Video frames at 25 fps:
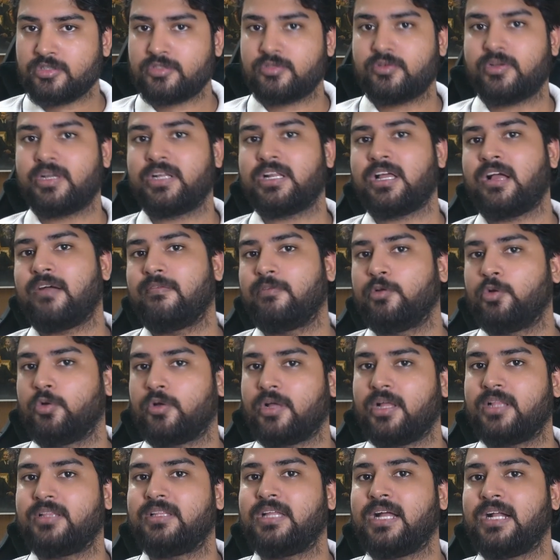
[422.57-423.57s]
You can have a look
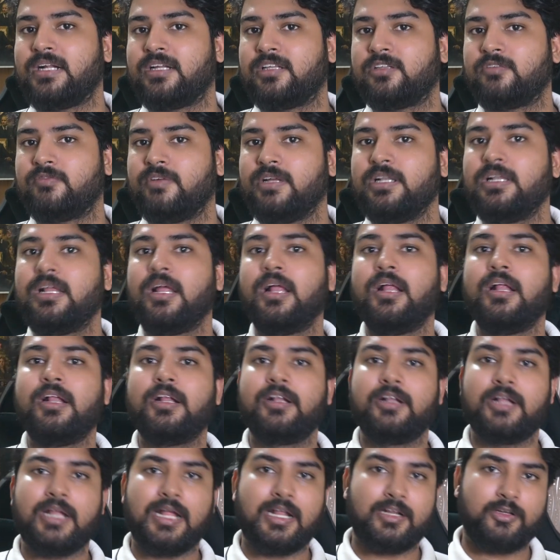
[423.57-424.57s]
at that as well,
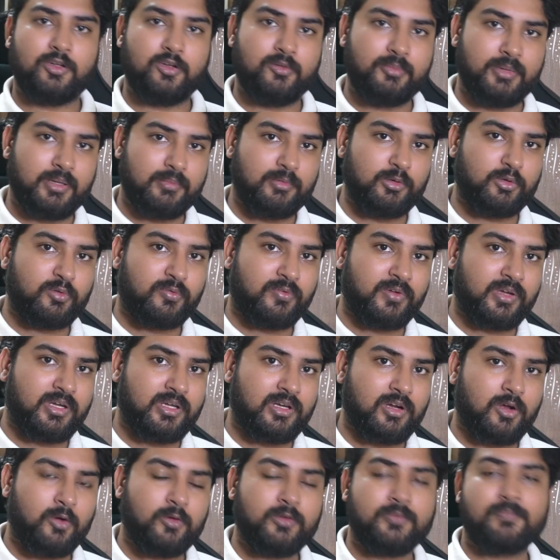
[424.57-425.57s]
and you'll be able to figure
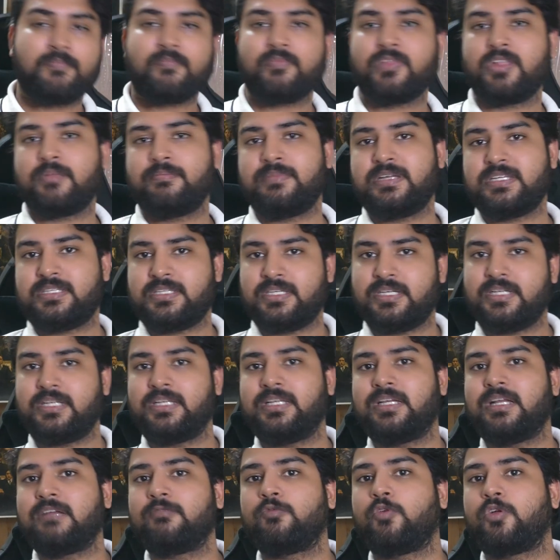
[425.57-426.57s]
out
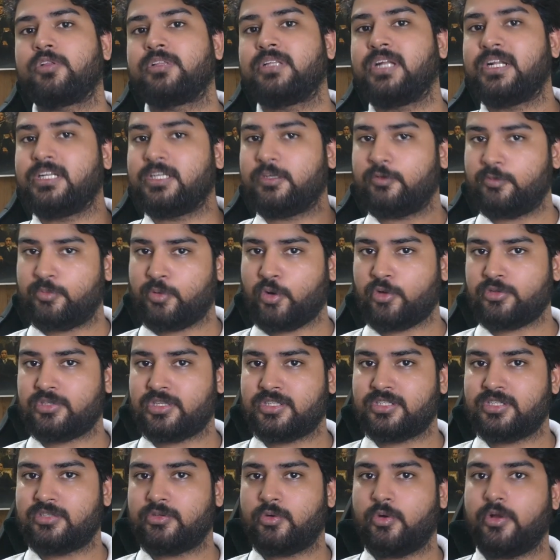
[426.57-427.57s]
basically what the interview process
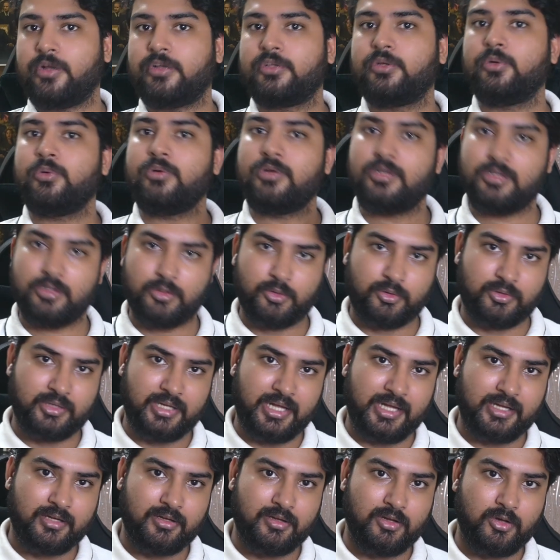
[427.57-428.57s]
is going to look
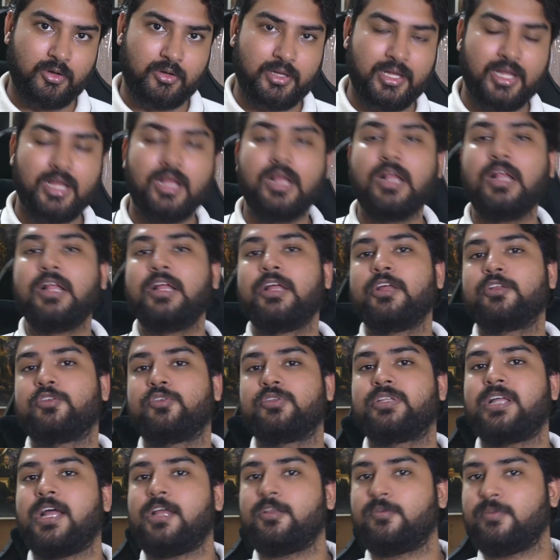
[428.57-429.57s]
like. Okay, so
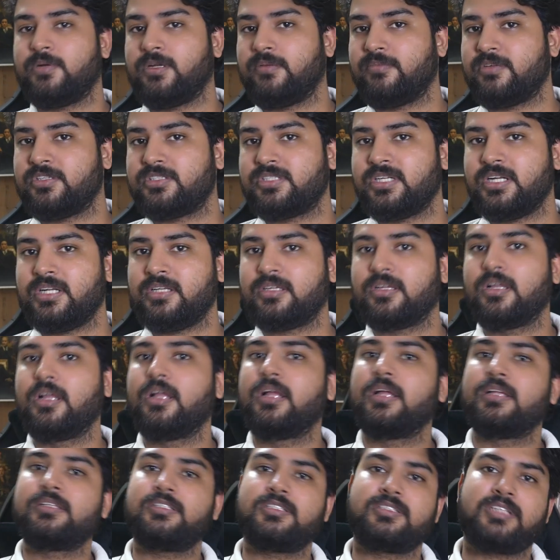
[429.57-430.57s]
that's pretty much it.
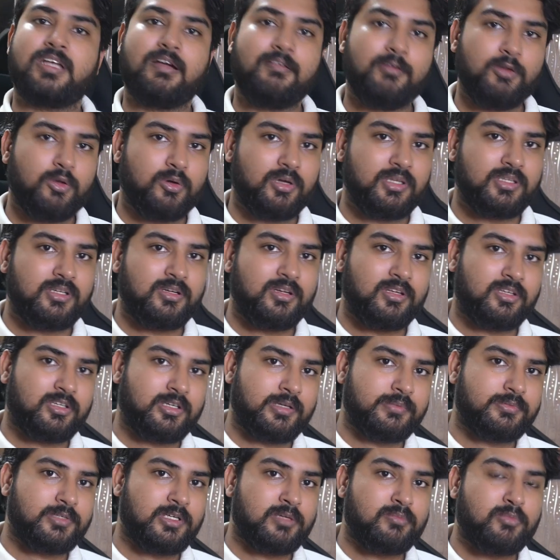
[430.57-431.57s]
Just have a look at the
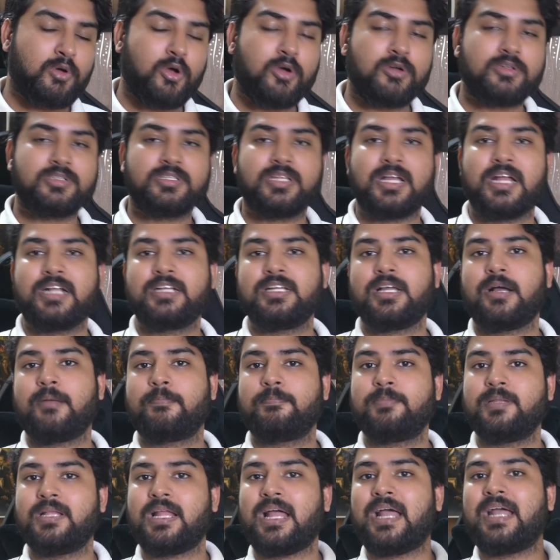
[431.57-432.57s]
description box and
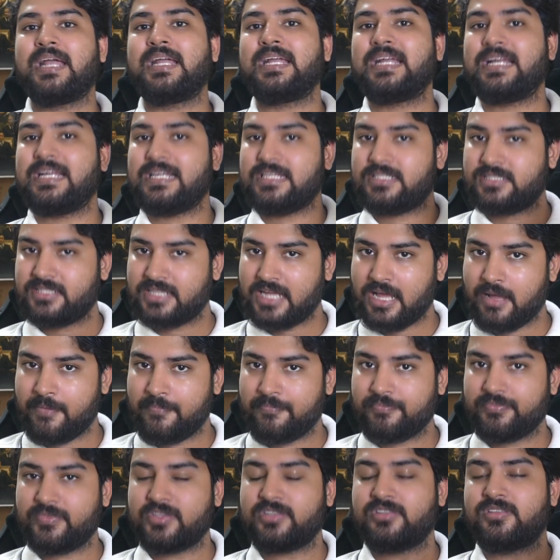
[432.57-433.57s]
apply ASAP.
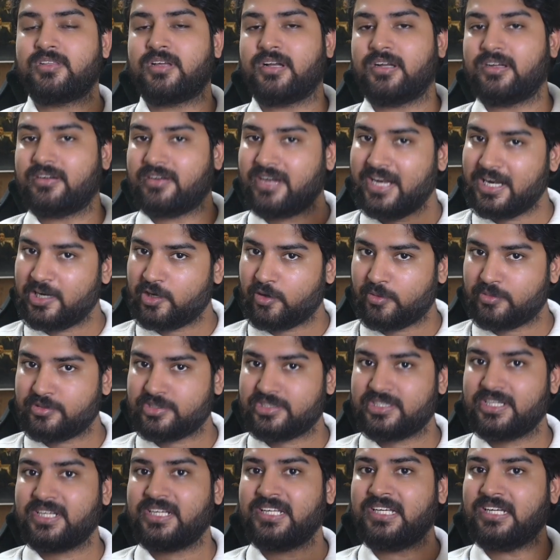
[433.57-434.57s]
This is a great
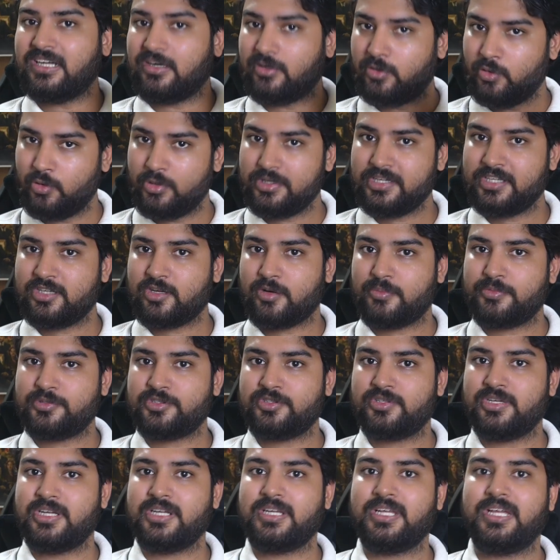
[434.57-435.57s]
opportunity, a golden
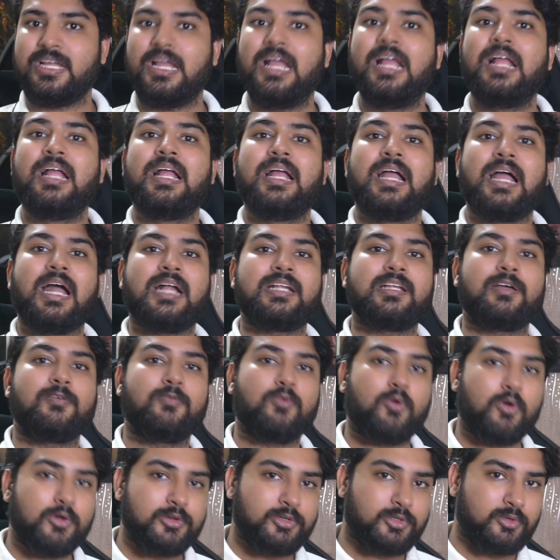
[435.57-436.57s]
opportunity, and I
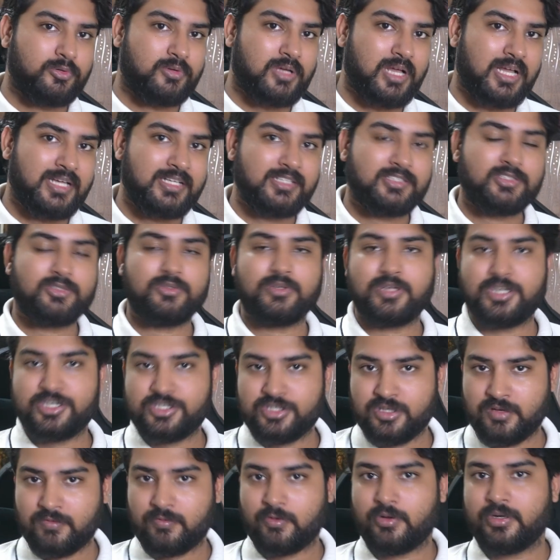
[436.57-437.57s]
want you guys to
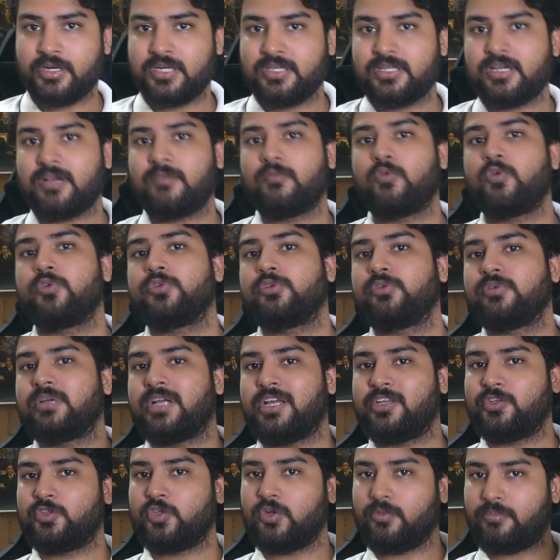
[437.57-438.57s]
register for it. I want you
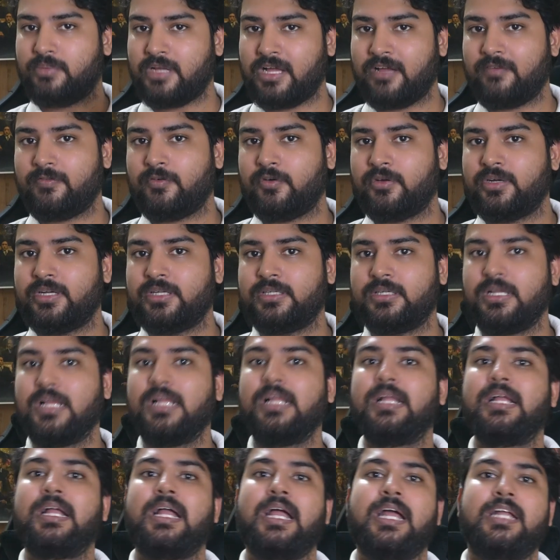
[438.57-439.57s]
guys to apply for it.
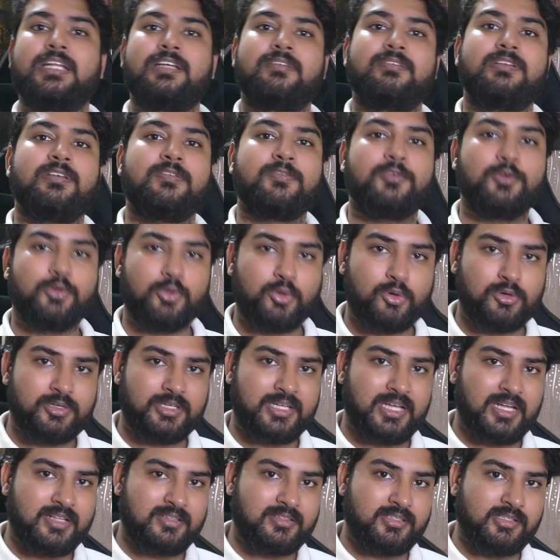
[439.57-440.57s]
And even if you don't
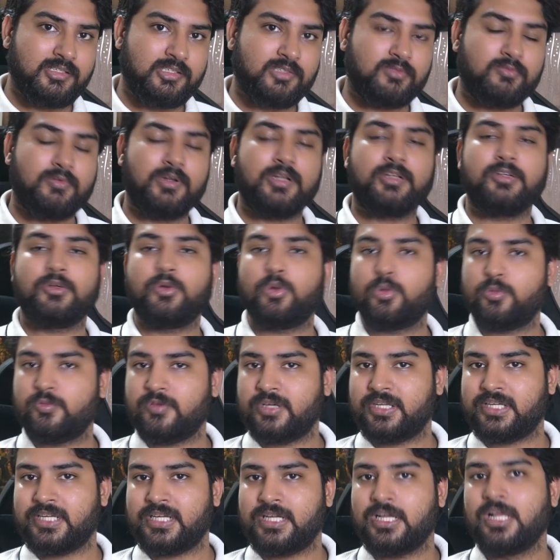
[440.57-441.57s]
get this one, don't
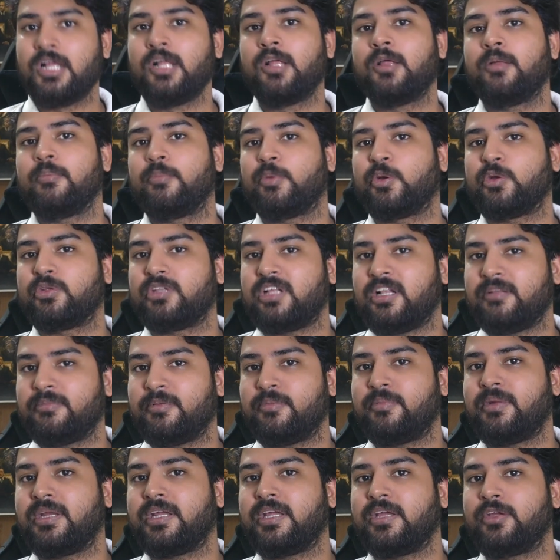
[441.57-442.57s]
worry, because I'll be
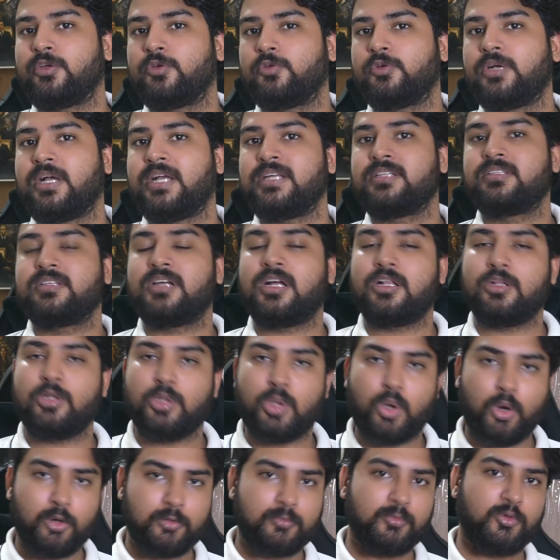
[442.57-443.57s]
bringing you guys a
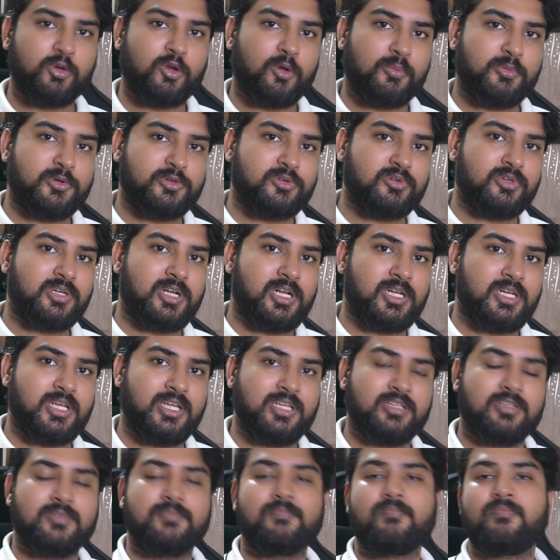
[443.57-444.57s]
lot more
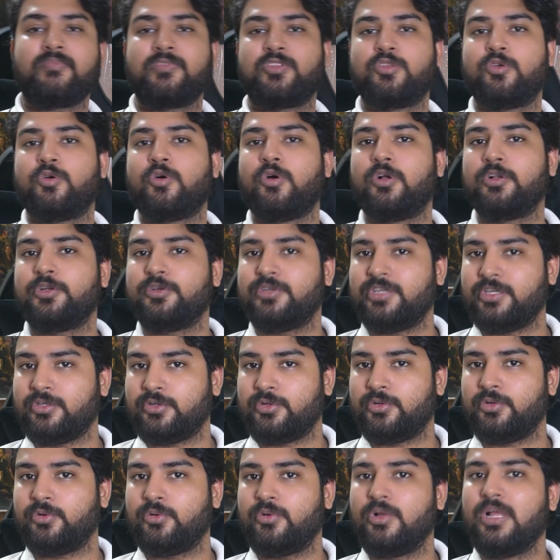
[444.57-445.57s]
opportunities. So all you need to
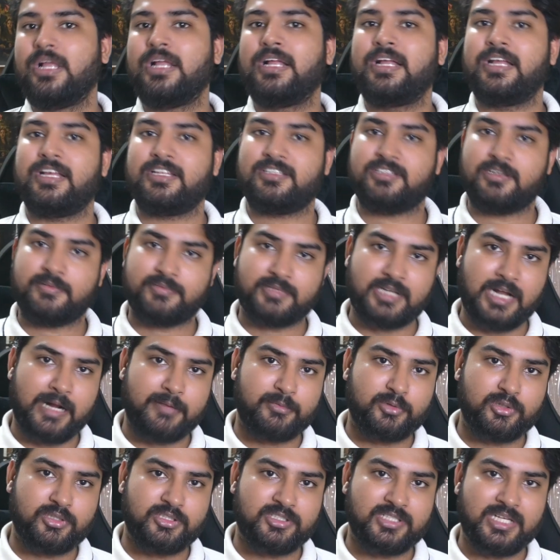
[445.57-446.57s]
do is subscribe
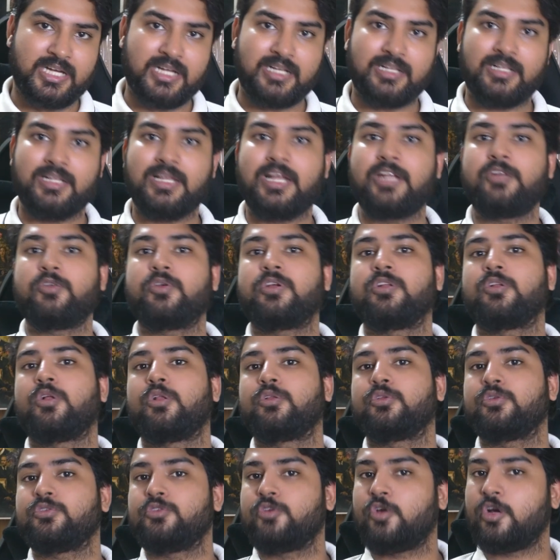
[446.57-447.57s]
to the channel, and you can also
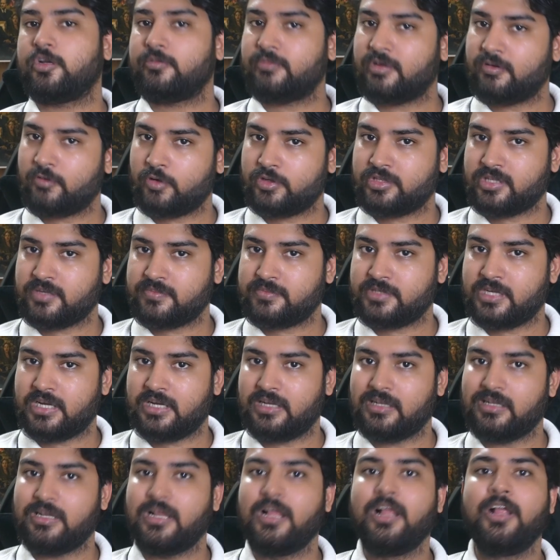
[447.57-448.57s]
join my WhatsApp
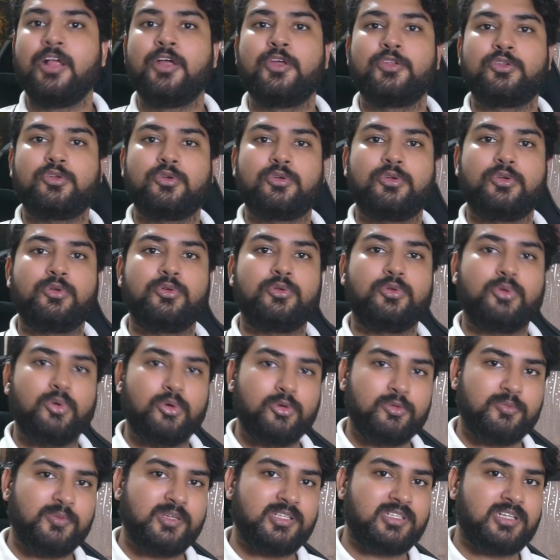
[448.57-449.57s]
channel so you don't
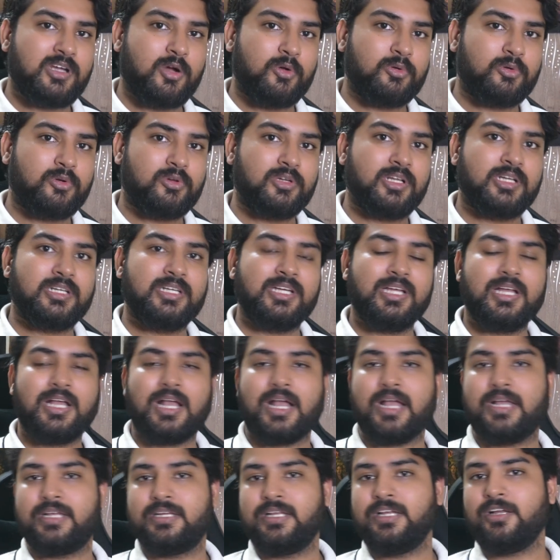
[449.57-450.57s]
miss out on any
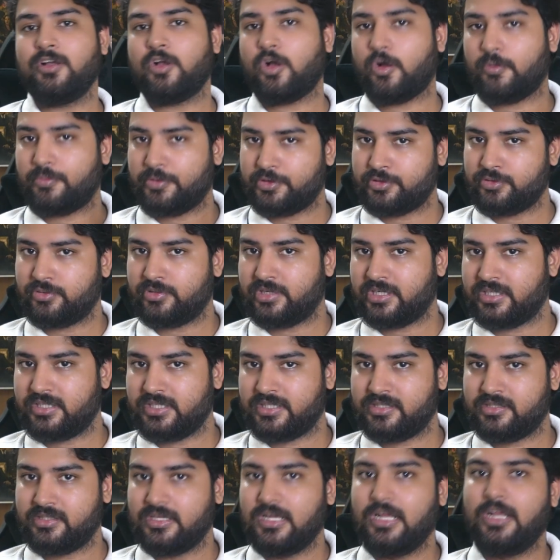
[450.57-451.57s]
hiring
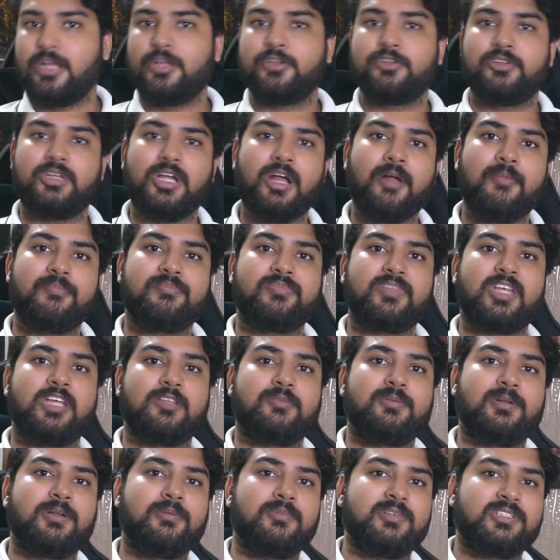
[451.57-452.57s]
opportunities. So yeah, that's
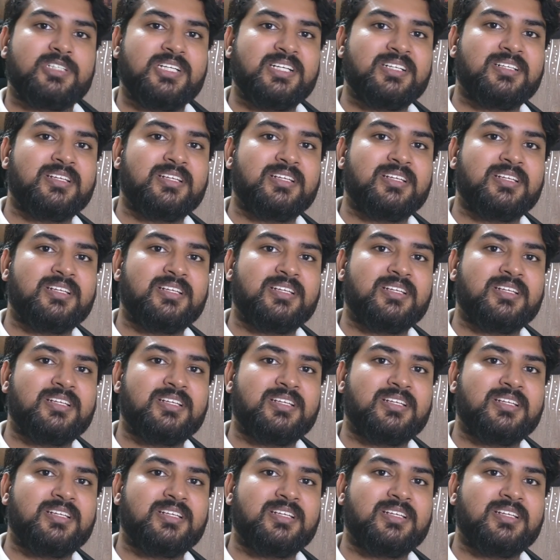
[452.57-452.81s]
pretty much it.